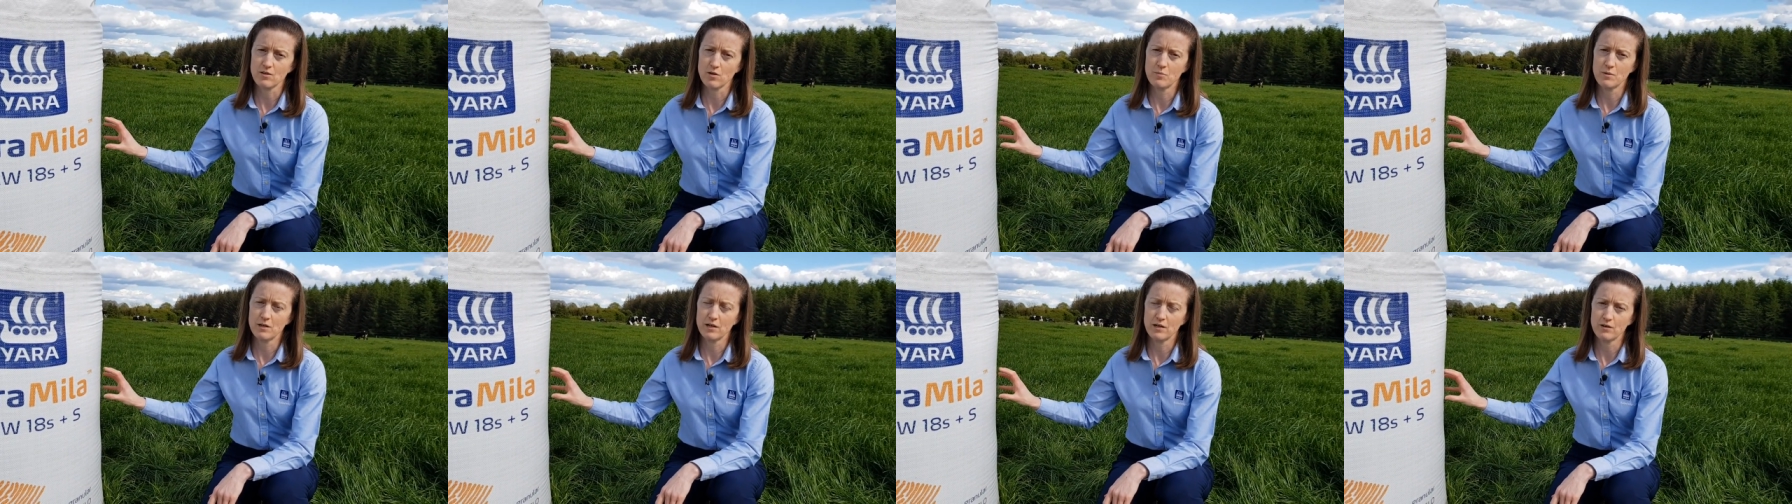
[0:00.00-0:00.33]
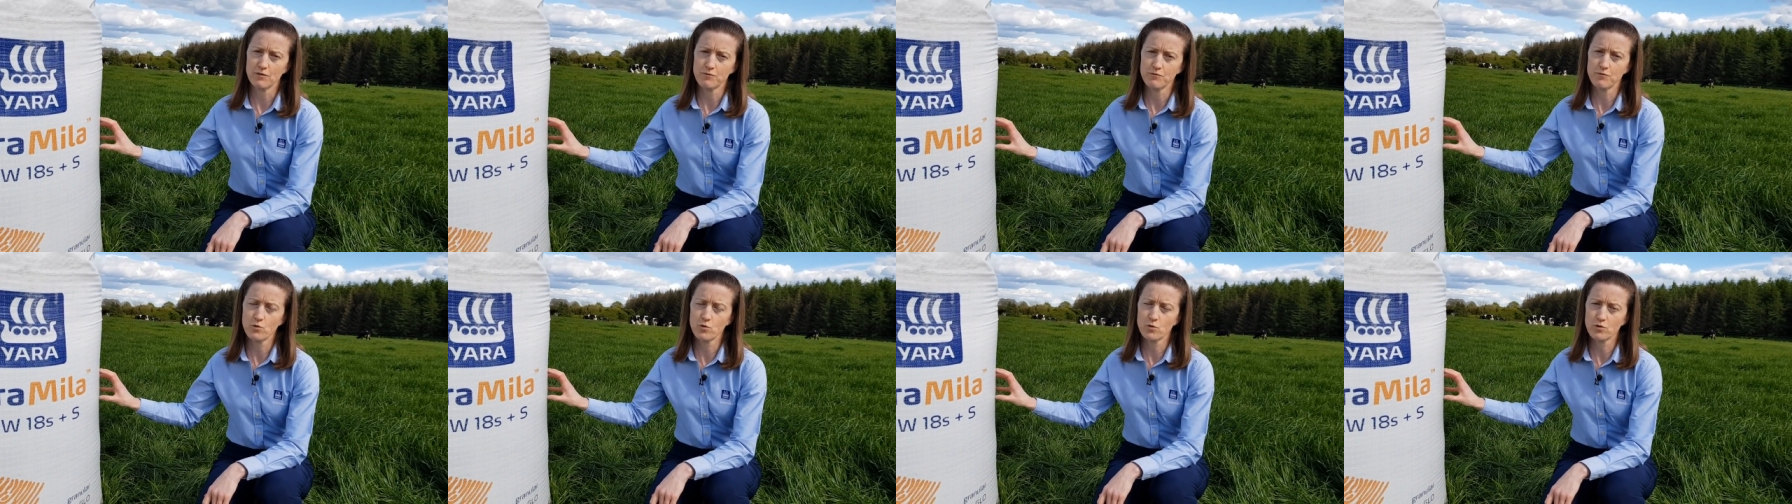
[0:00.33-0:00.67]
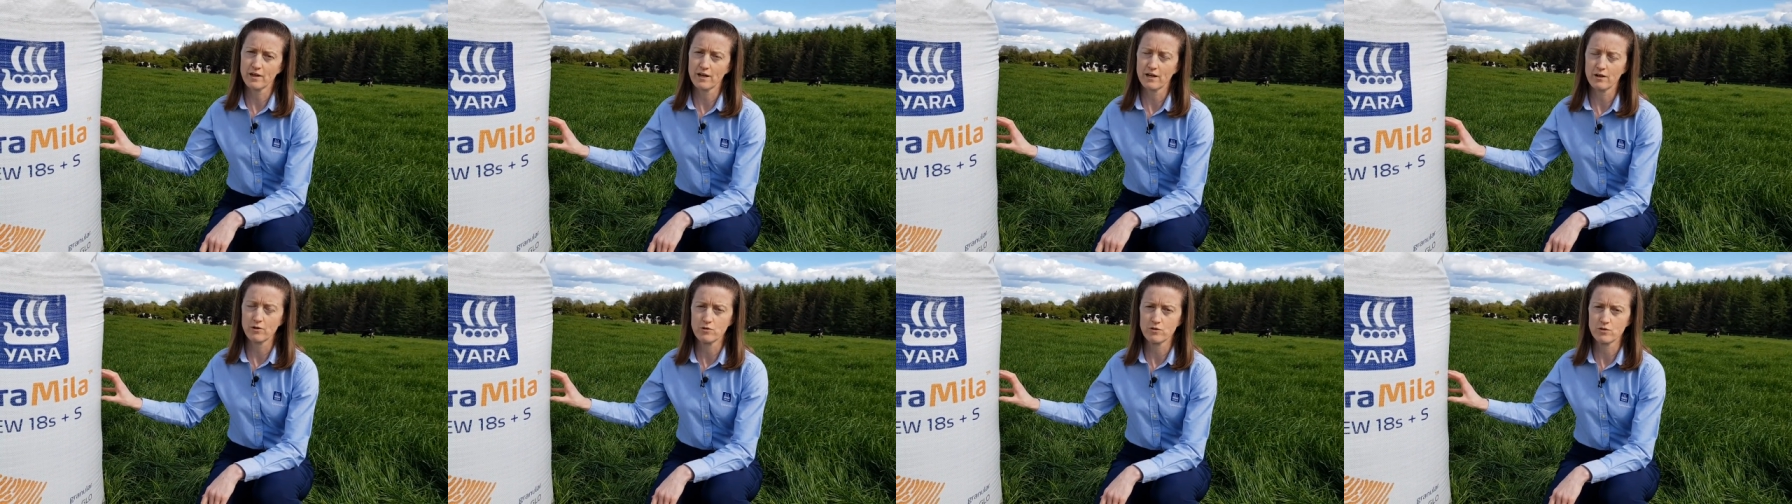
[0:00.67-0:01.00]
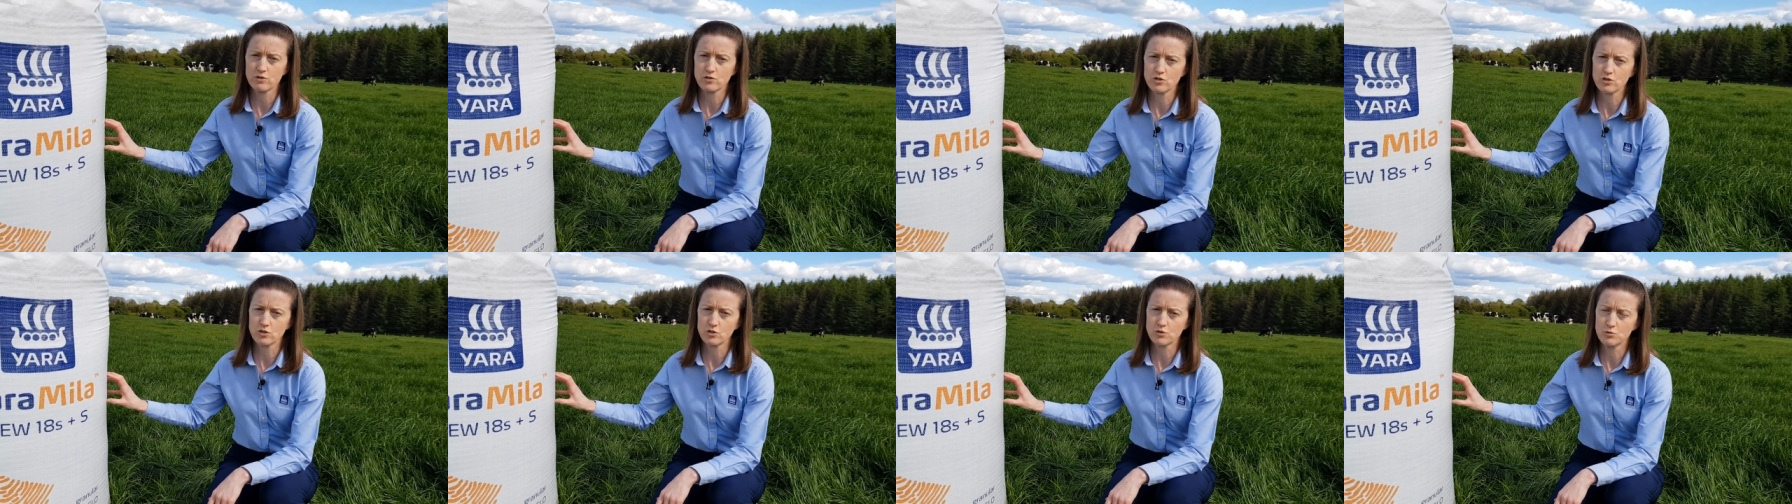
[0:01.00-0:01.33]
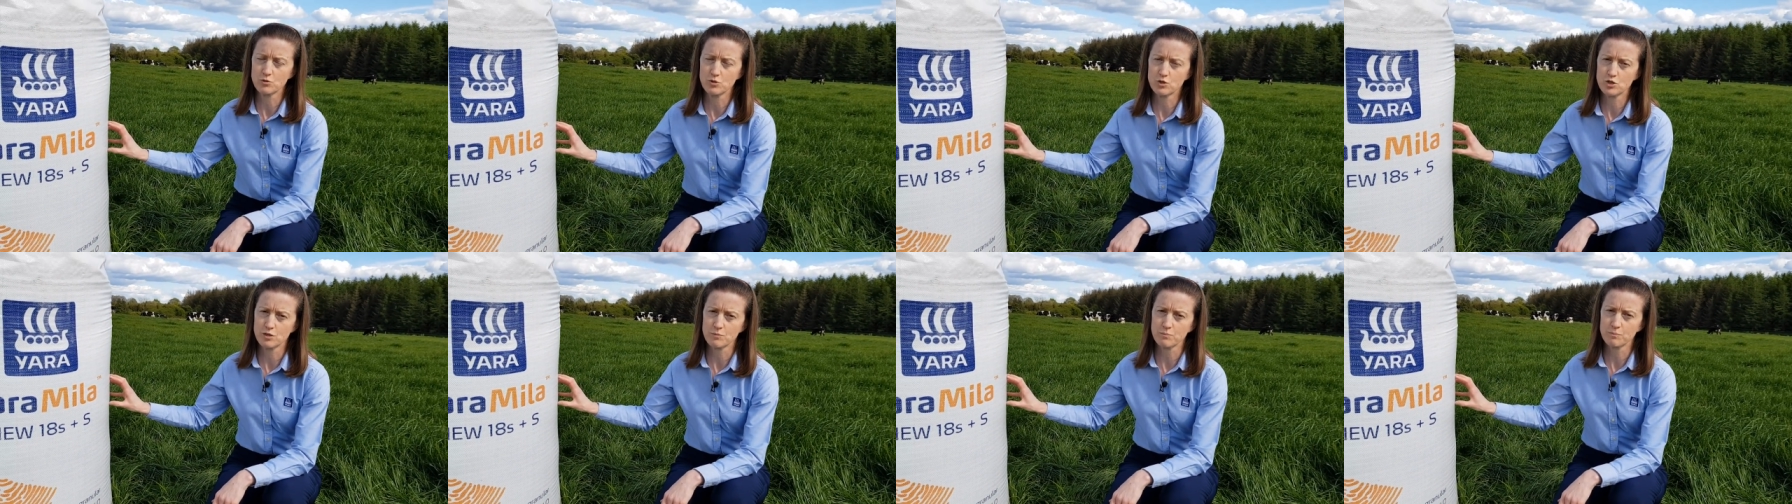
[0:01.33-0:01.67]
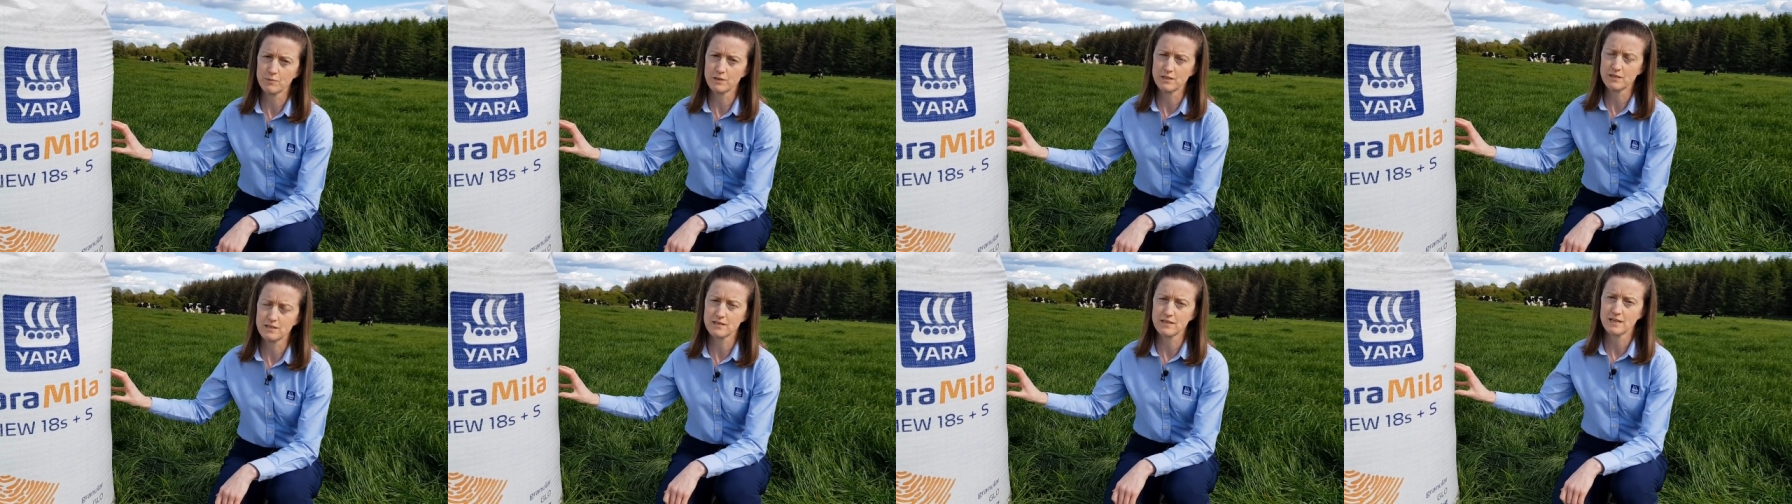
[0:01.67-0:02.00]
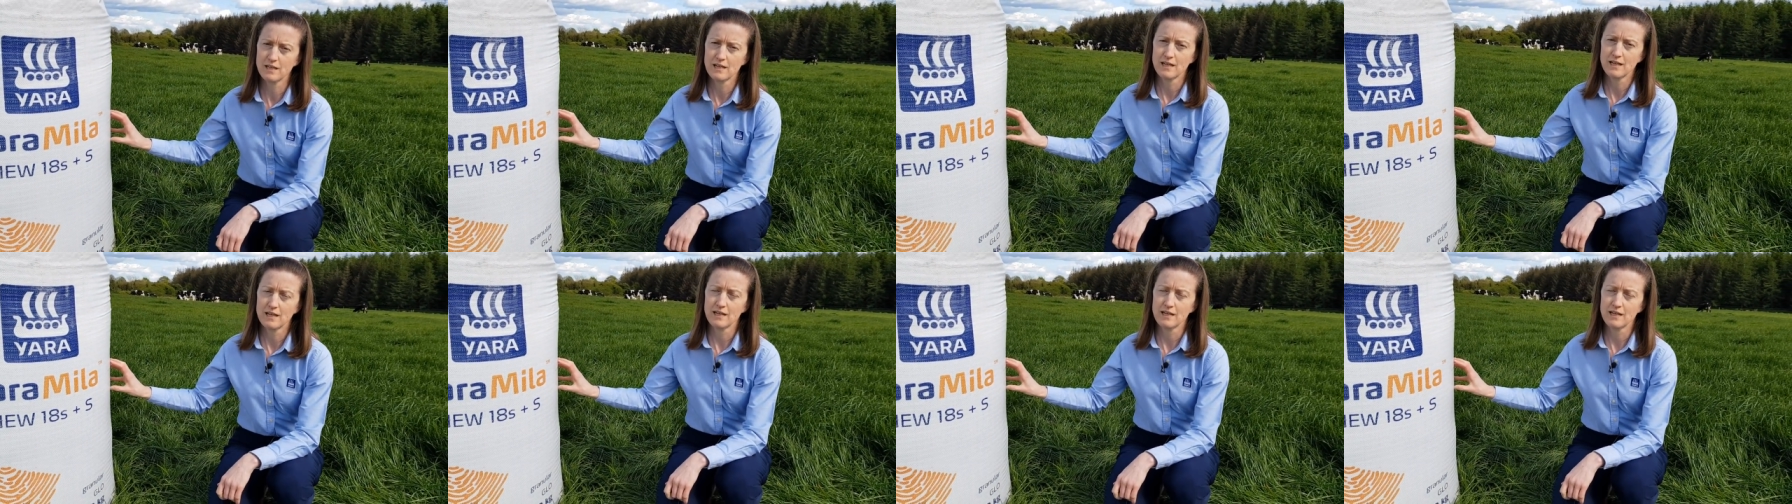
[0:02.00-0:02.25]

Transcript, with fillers: come in on a 4,000 ton shipment